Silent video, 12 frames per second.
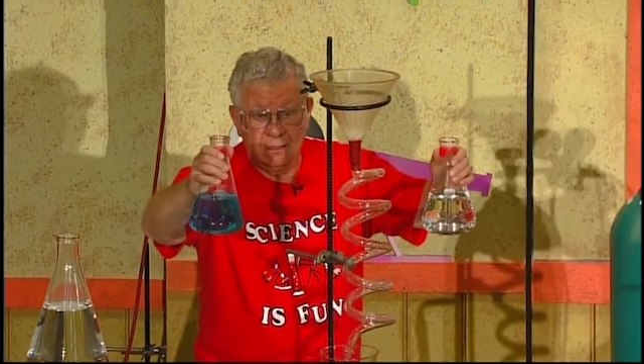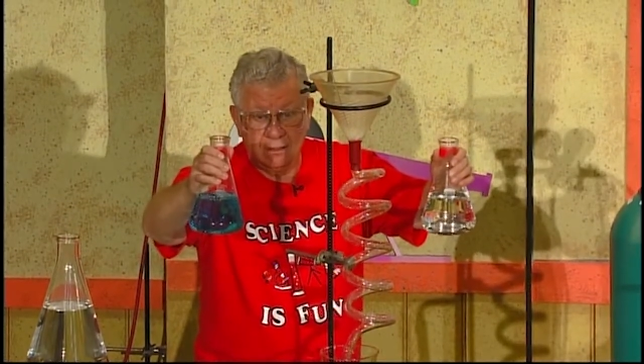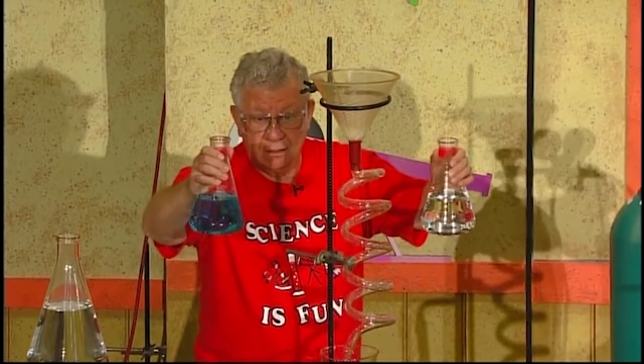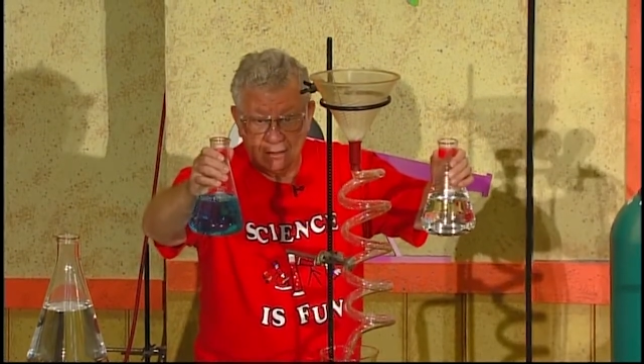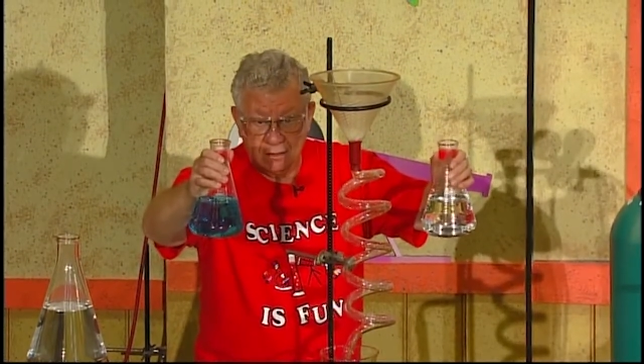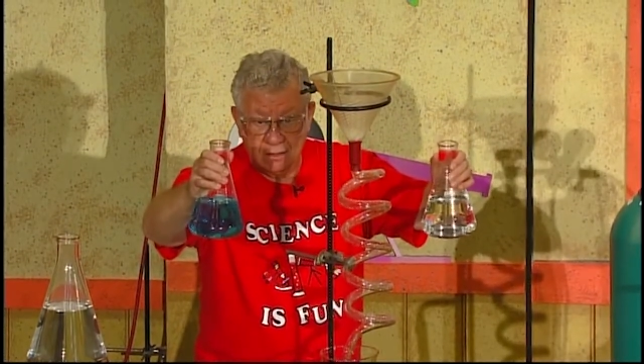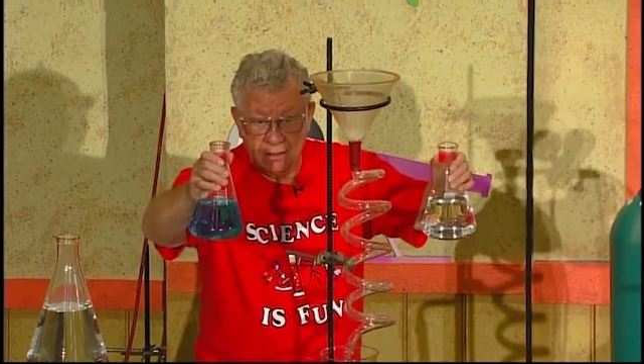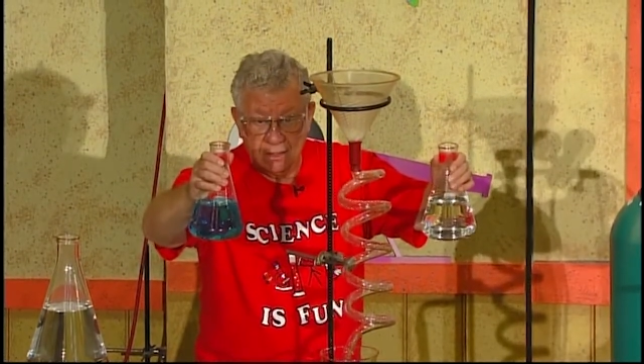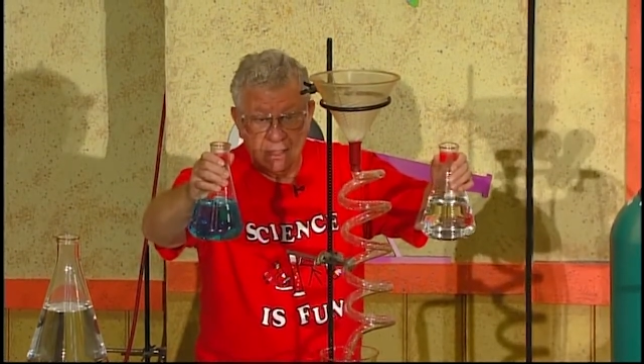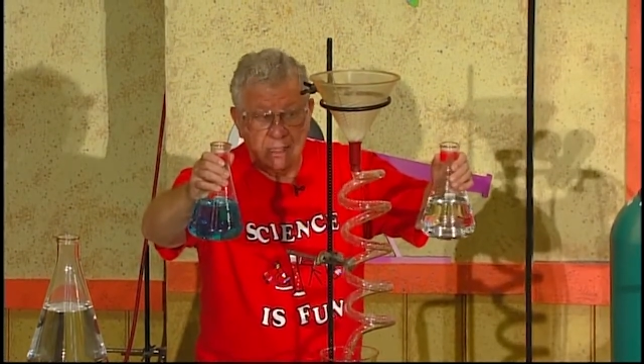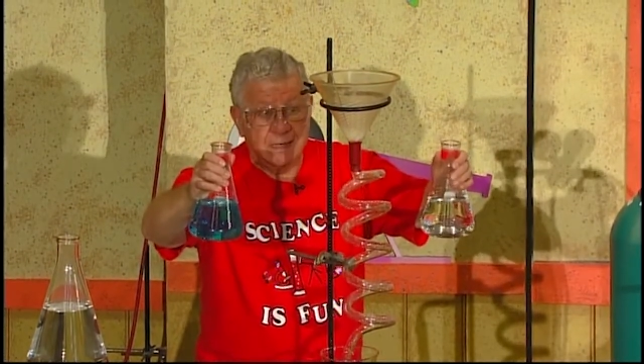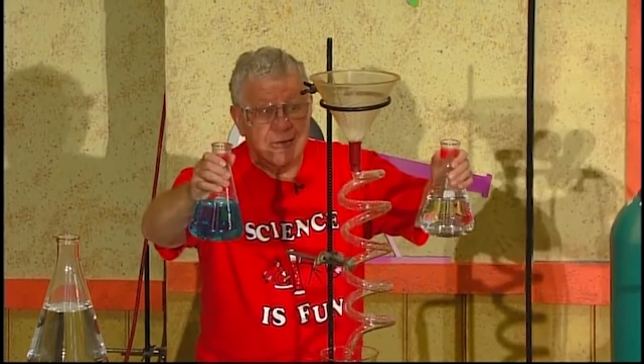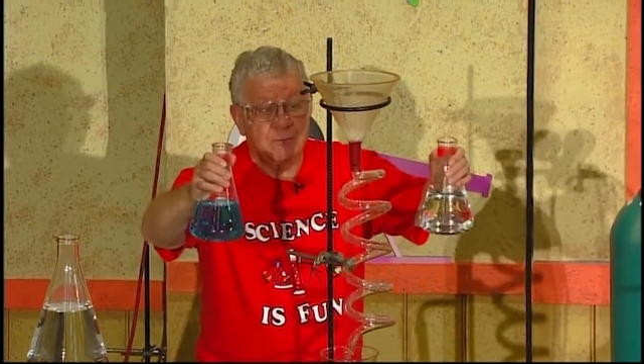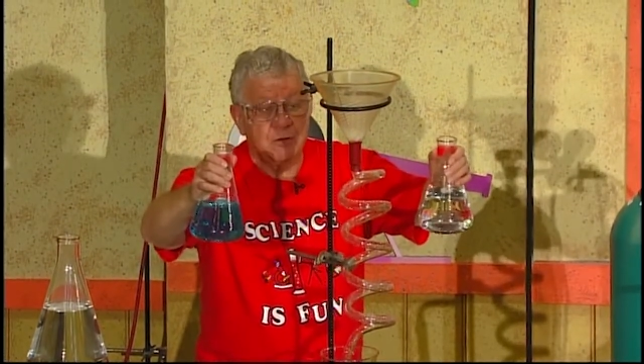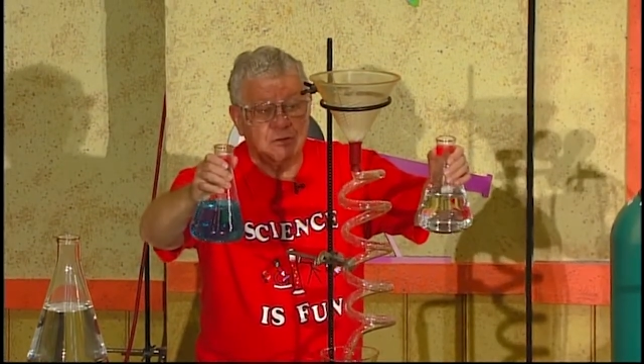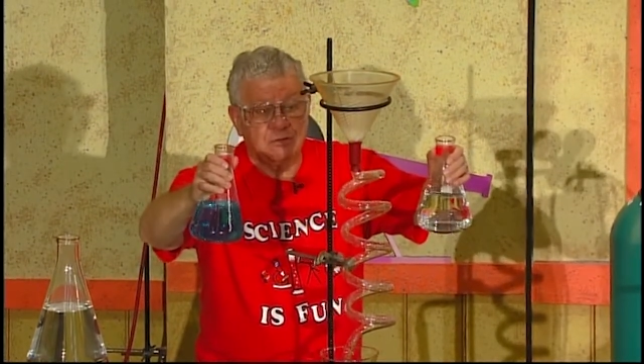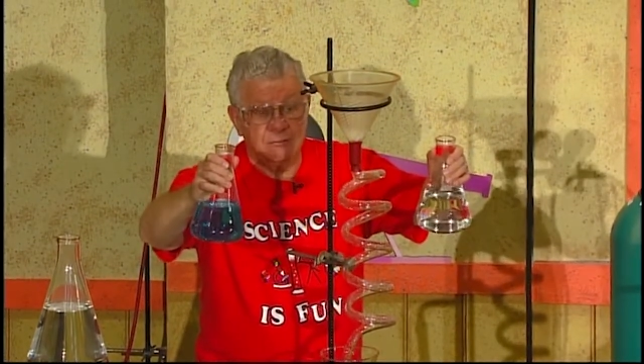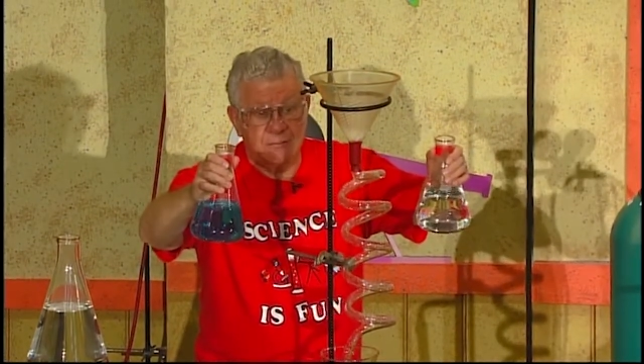blue. And I'm
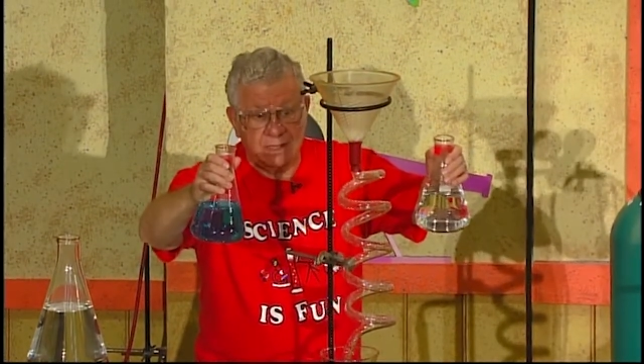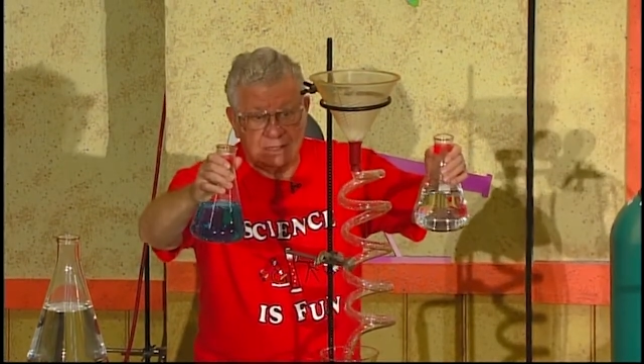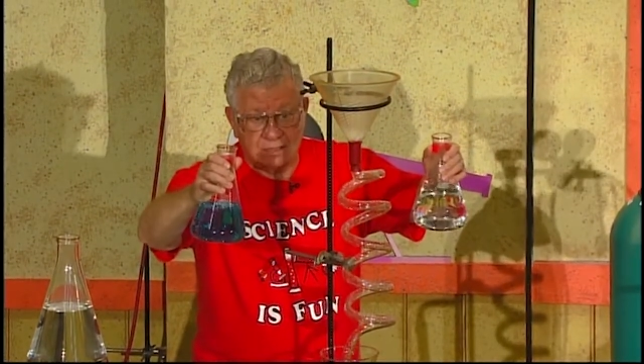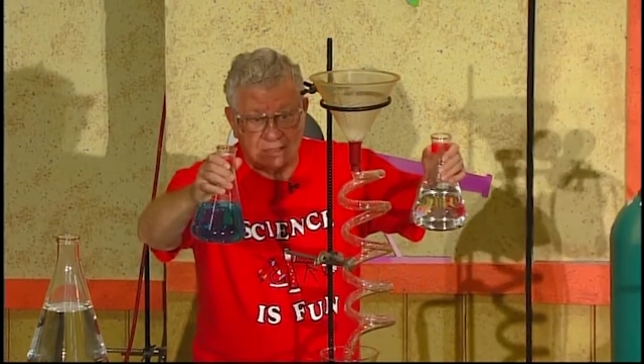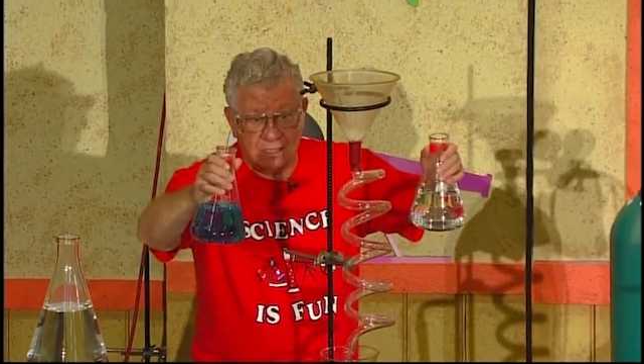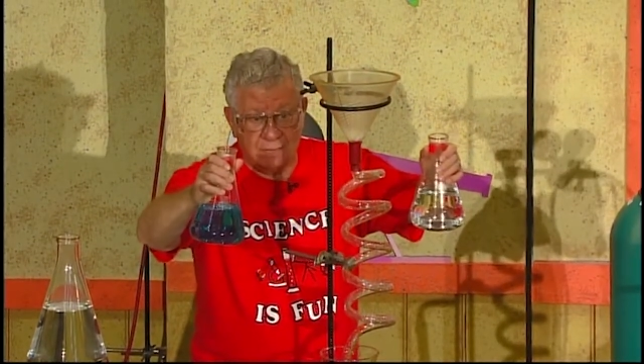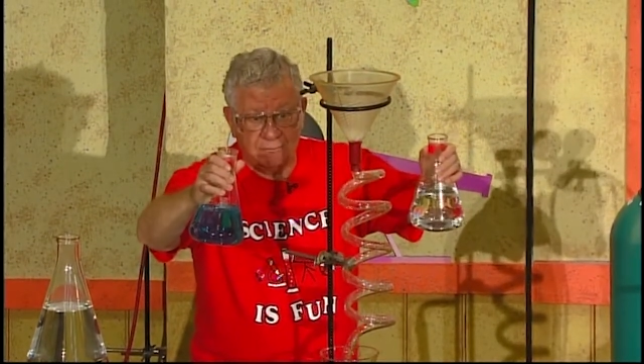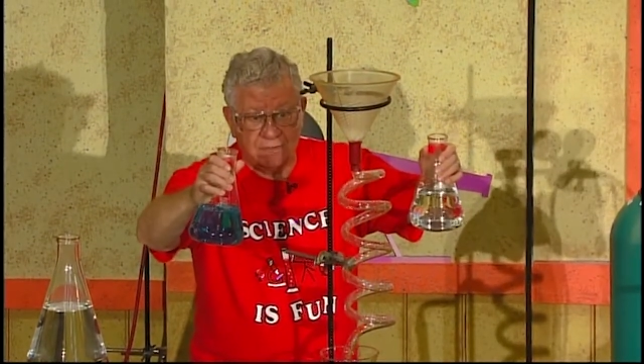going to mix them